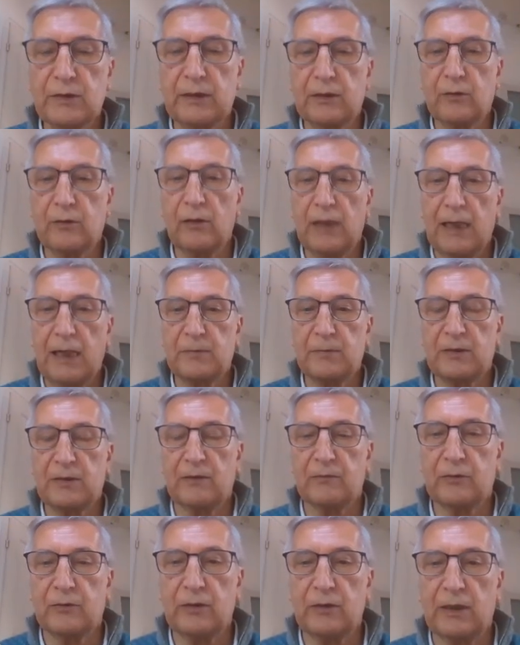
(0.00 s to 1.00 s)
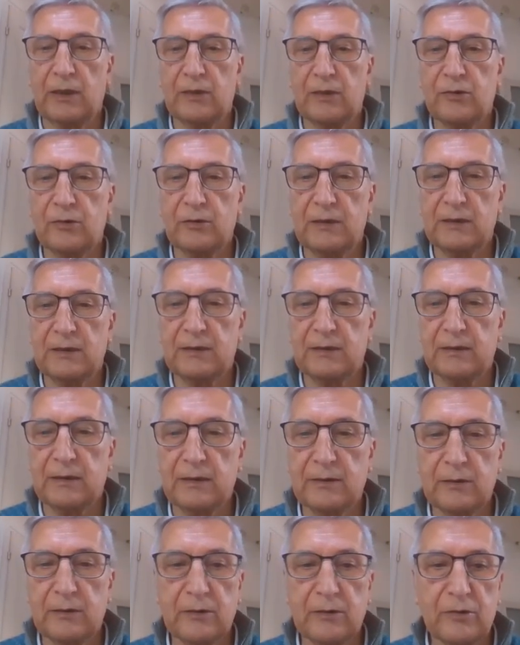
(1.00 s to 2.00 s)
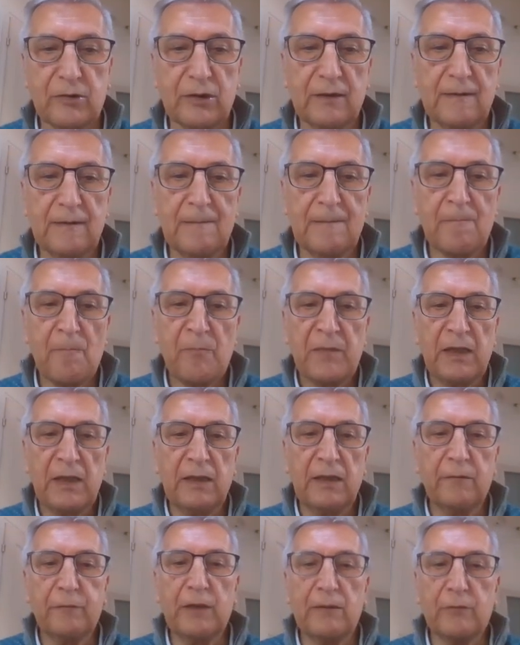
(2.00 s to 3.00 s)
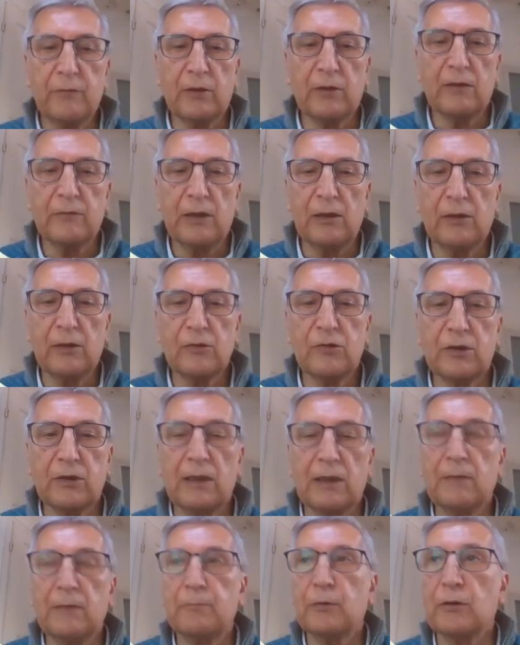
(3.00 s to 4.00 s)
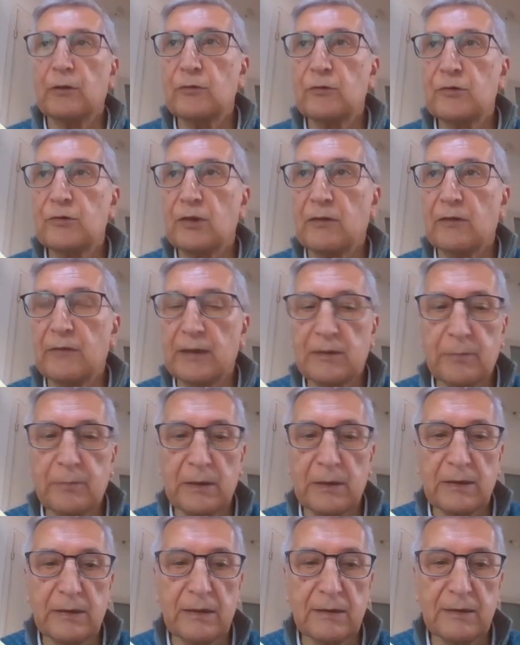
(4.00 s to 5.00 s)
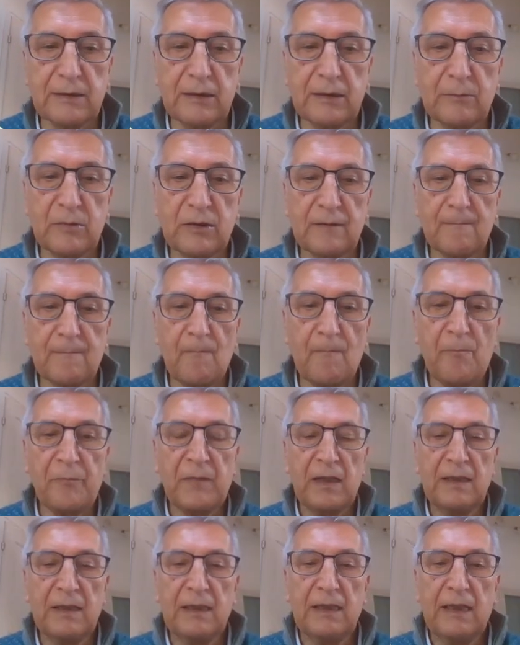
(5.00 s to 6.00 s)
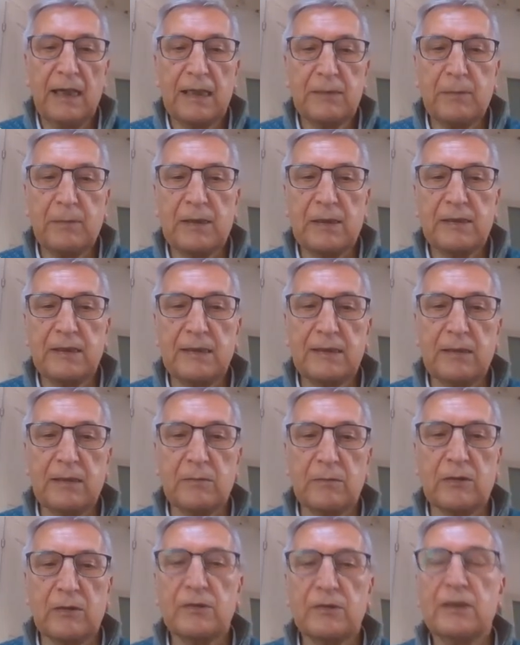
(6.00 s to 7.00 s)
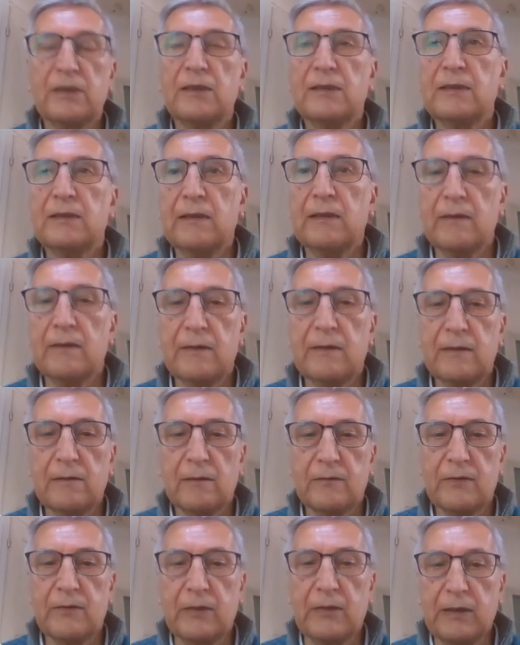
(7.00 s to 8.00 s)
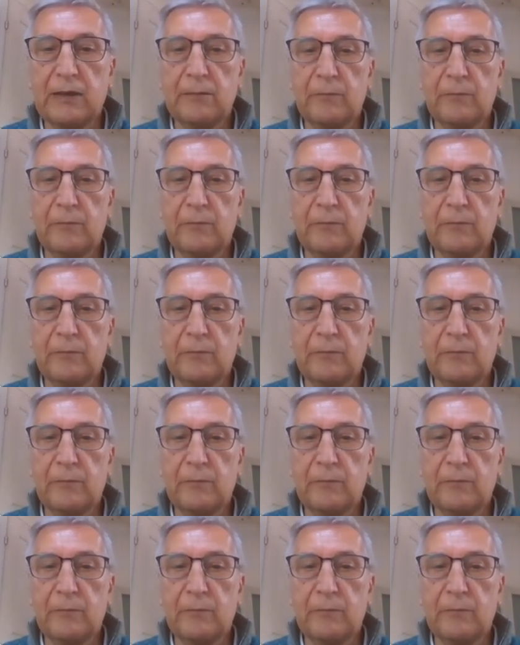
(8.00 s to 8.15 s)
the collapse of connectionist research in favor of the logical approach of expert systems. Expert systems consist of three